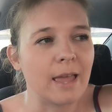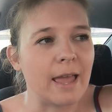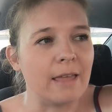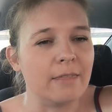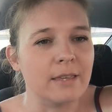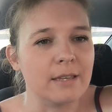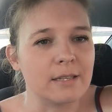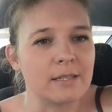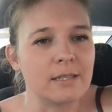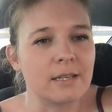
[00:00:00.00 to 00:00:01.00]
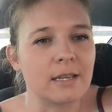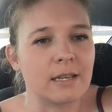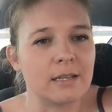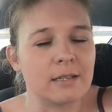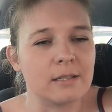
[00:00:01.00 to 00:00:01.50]
And this
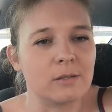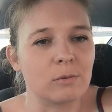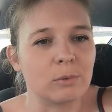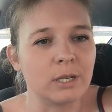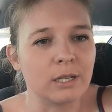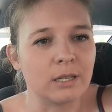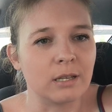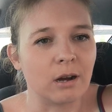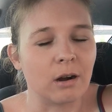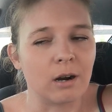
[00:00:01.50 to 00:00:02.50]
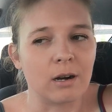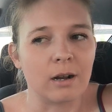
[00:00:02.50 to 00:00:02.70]
is really the art